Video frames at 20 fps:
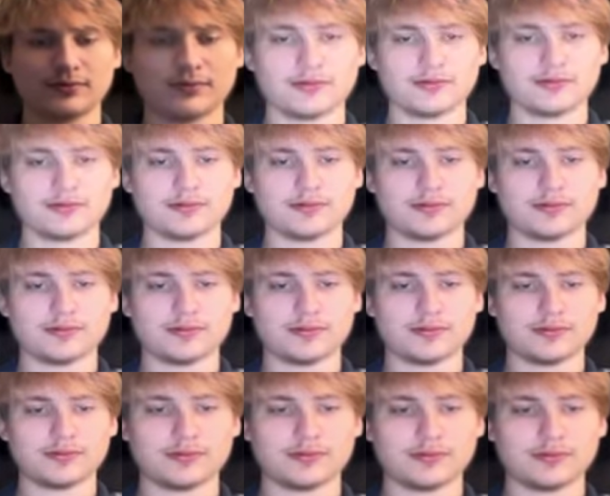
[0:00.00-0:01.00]

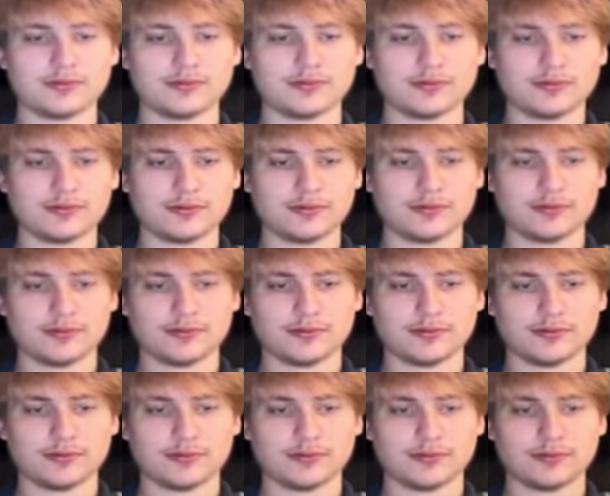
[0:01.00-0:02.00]

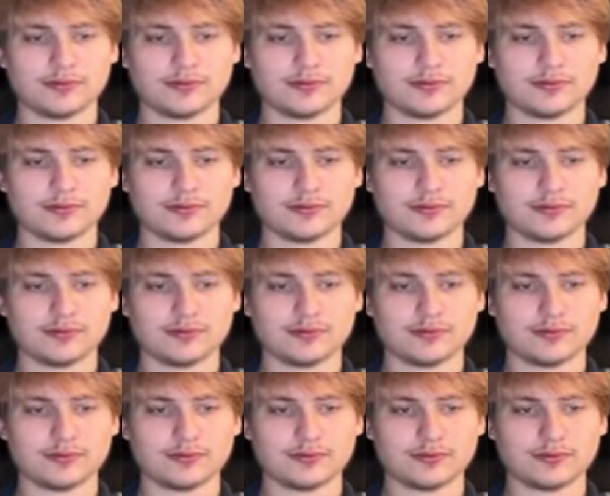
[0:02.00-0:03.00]

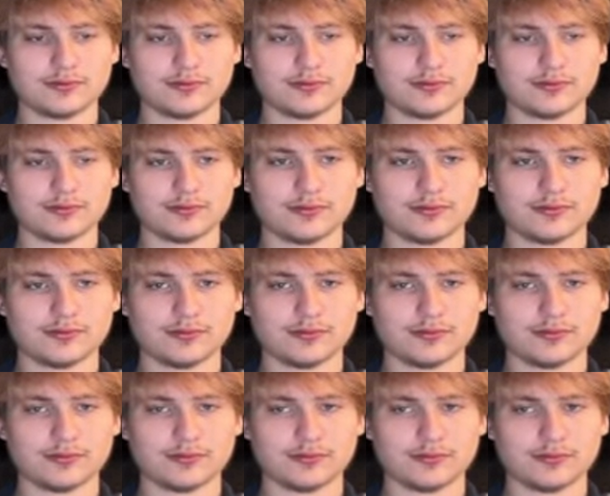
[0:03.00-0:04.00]

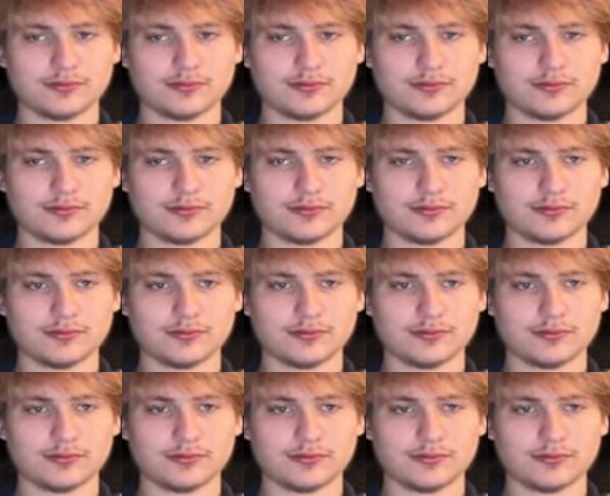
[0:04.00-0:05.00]

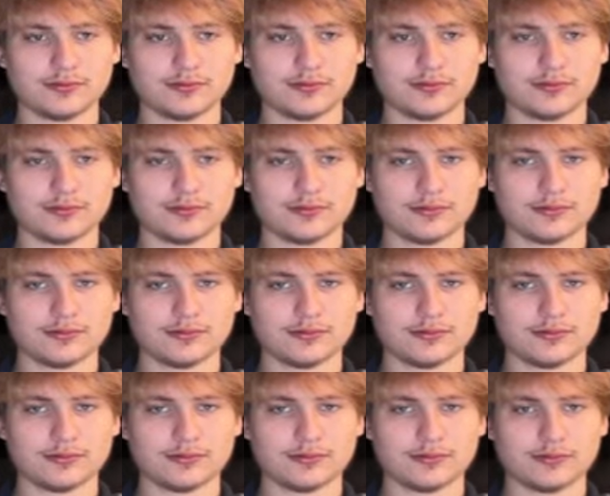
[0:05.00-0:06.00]

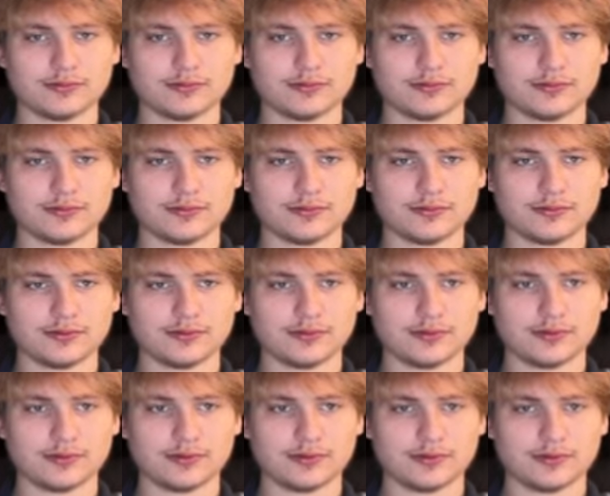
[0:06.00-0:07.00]

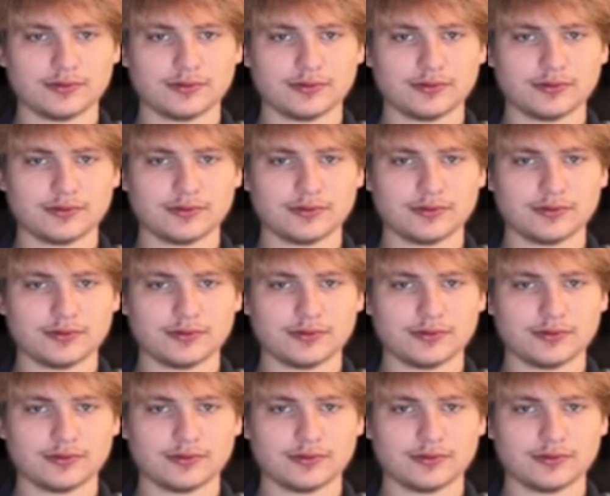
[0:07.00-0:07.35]
(no one is talking)